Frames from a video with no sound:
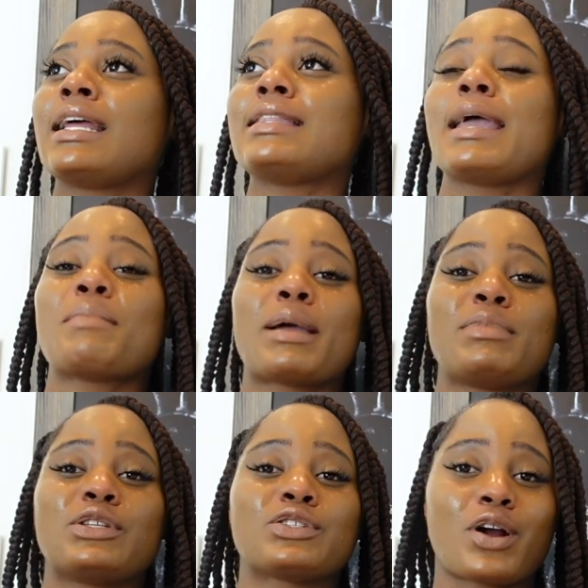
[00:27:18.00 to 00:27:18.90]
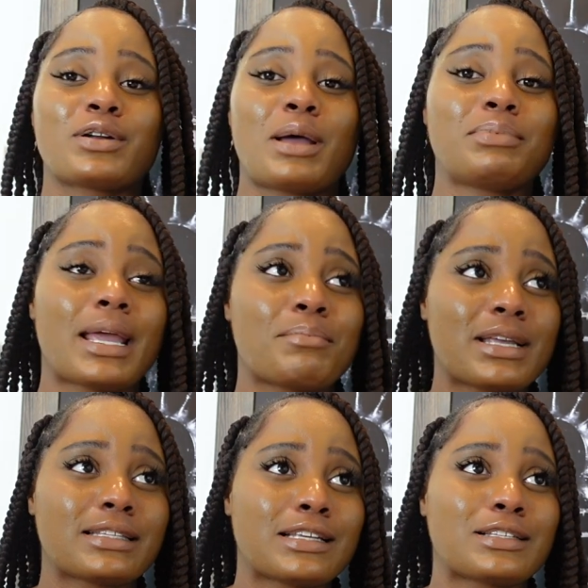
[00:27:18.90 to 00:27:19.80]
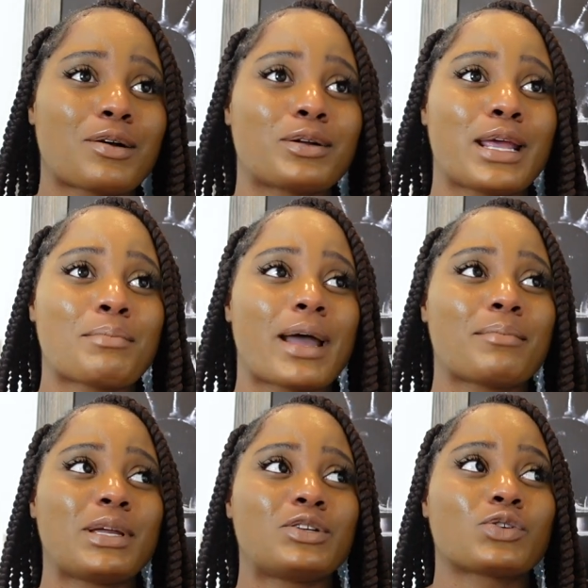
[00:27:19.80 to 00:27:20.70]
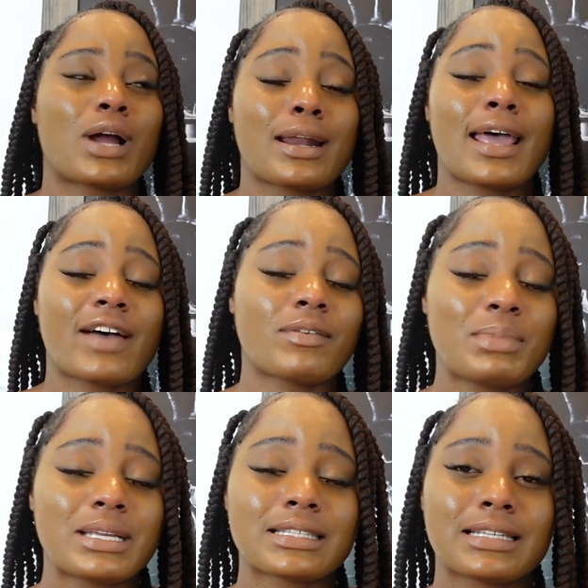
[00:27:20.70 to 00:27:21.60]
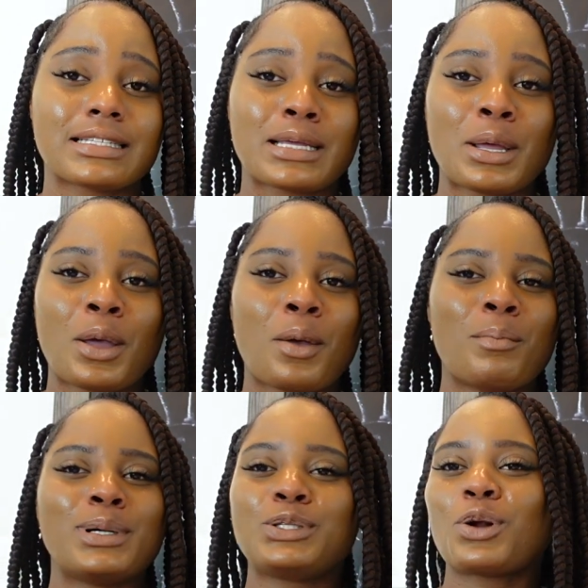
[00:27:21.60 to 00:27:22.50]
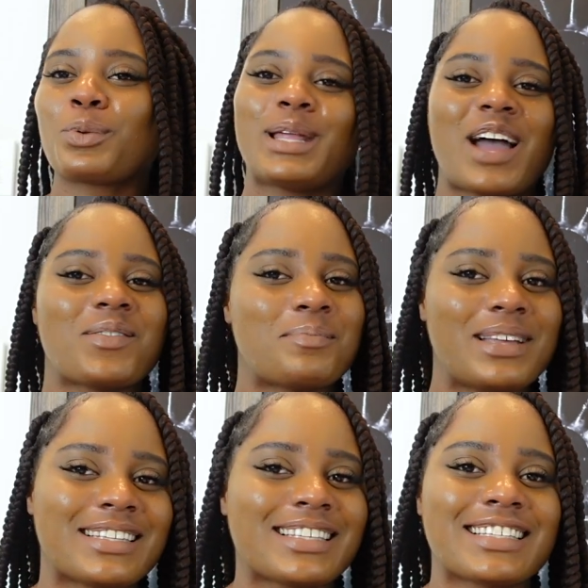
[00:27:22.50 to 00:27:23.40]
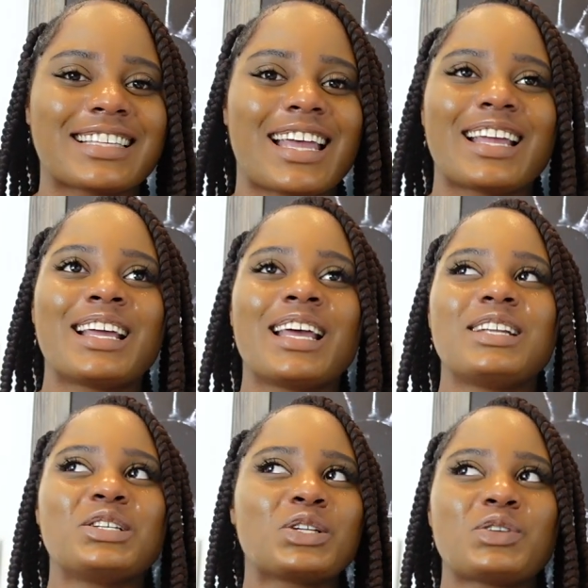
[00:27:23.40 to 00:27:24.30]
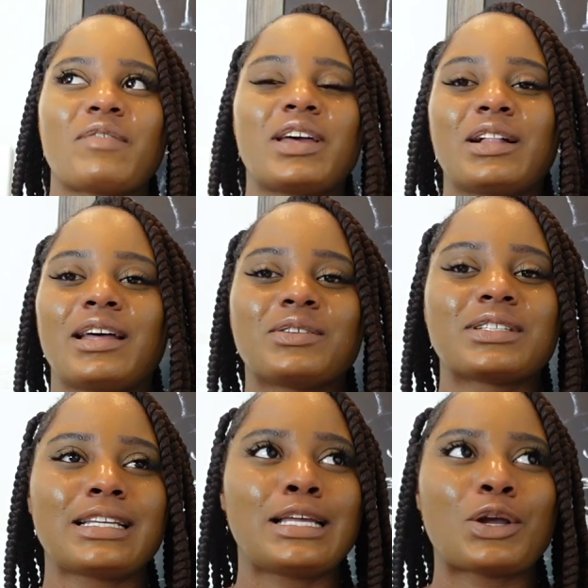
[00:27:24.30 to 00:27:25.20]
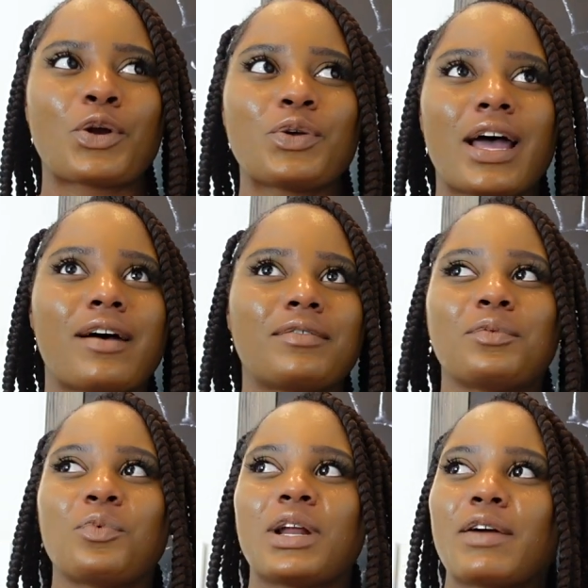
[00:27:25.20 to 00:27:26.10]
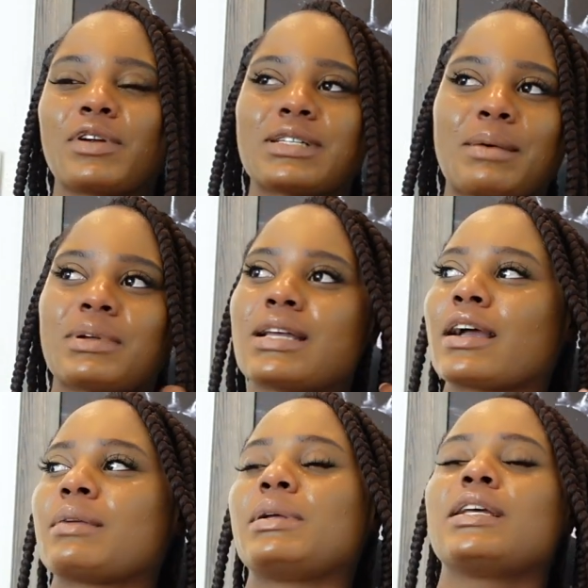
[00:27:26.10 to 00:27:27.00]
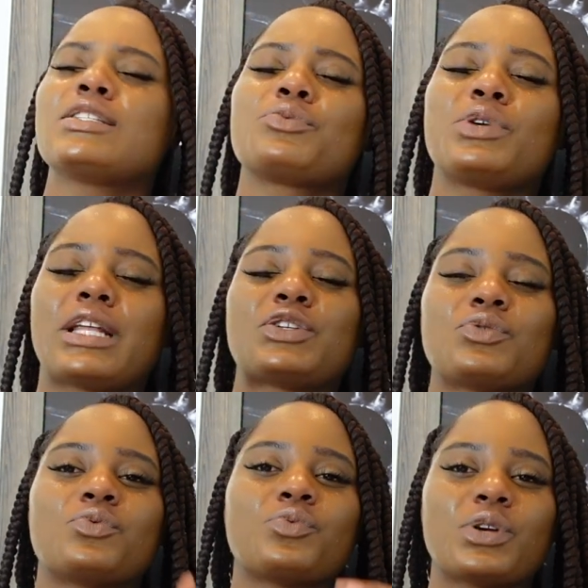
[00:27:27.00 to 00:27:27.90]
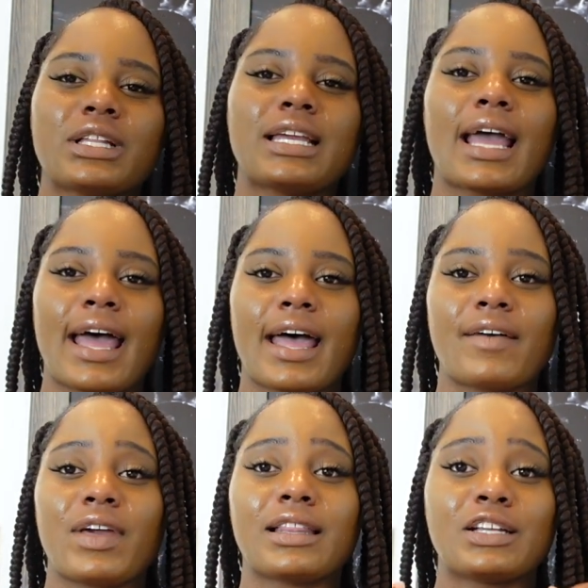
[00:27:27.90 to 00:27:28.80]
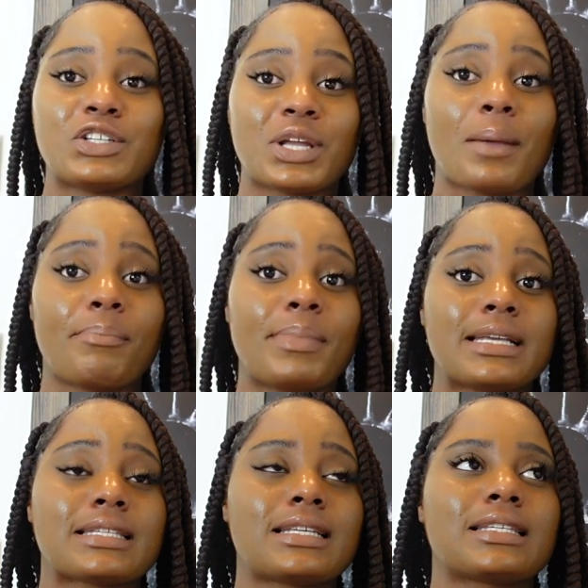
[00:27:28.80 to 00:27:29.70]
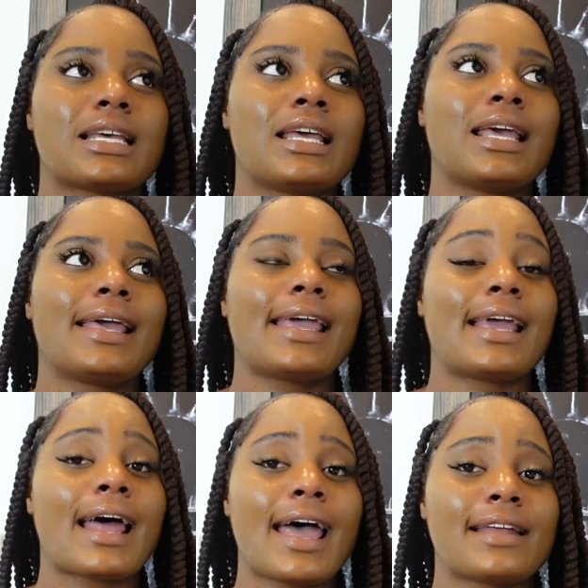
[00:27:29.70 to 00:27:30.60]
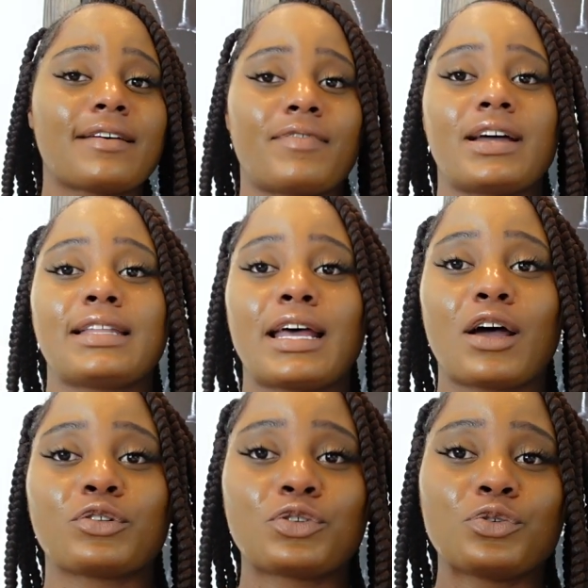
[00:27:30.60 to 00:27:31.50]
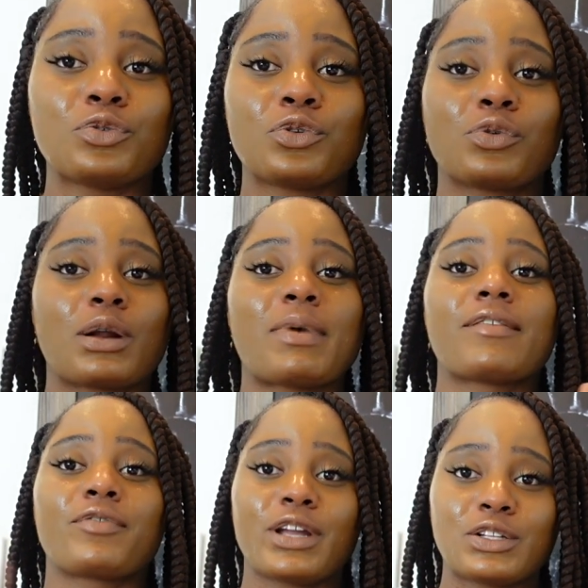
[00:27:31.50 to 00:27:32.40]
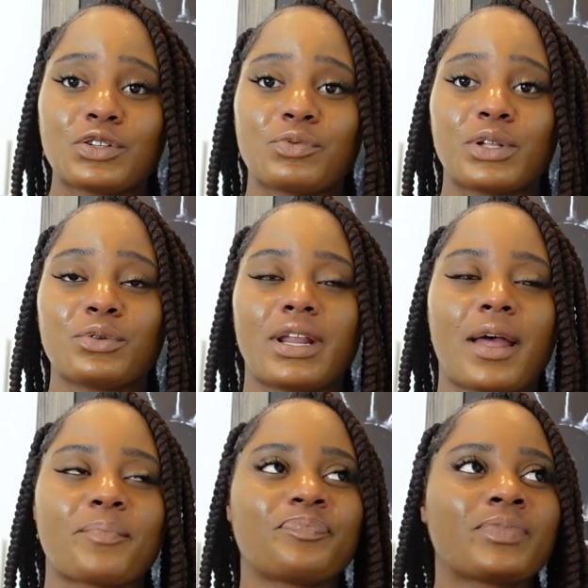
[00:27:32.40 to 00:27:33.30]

they might be starting up their business or they might be trying to have a business, but you don't really have a business. Like, just because you have an LLC or you have whatever type of document doesn't mean that you really have a legit business. And I had to find that out too through one of my friends who went through that.